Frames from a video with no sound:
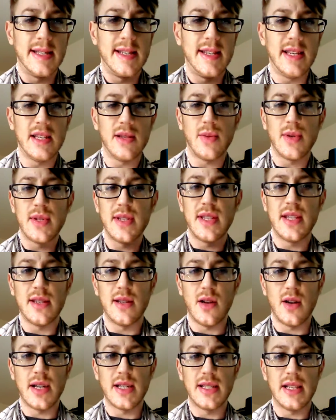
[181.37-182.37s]
this one sits
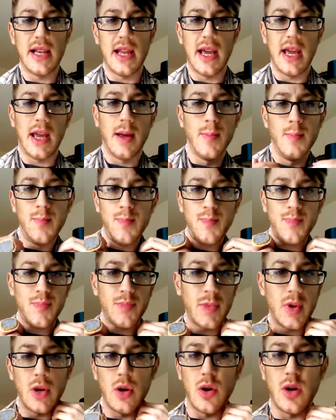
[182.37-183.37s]
nicely,
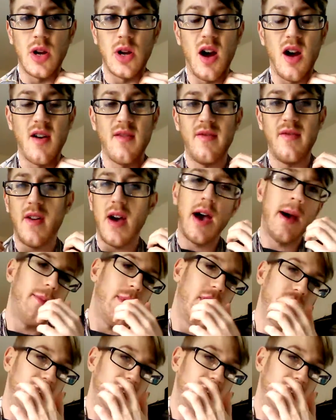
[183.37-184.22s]
long enough. I do